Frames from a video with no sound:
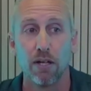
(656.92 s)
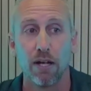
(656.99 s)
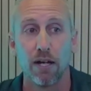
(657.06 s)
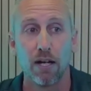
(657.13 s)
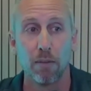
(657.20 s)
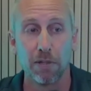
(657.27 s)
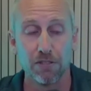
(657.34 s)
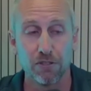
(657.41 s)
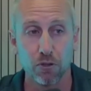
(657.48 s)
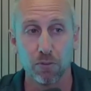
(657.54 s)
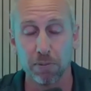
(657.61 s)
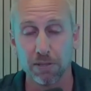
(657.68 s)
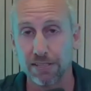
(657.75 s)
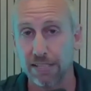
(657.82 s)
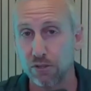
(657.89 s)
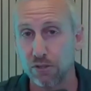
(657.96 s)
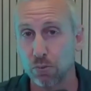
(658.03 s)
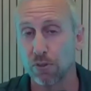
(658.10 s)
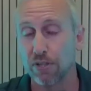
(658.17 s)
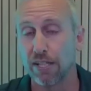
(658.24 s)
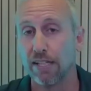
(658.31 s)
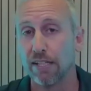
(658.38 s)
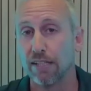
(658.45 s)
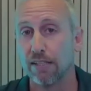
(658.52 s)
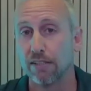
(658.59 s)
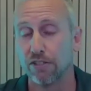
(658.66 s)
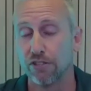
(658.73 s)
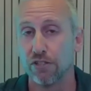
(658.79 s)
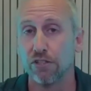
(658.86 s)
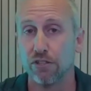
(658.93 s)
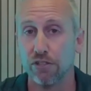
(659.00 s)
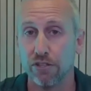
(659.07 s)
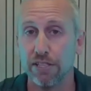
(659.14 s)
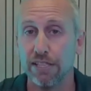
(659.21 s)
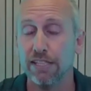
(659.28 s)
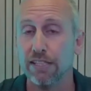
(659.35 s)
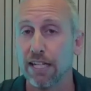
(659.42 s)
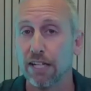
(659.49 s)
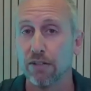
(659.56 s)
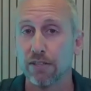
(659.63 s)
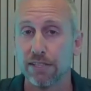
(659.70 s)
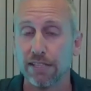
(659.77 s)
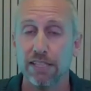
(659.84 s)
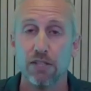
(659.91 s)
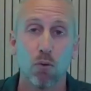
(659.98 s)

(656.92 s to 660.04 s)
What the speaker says: a certain percentage where they need to guarantee,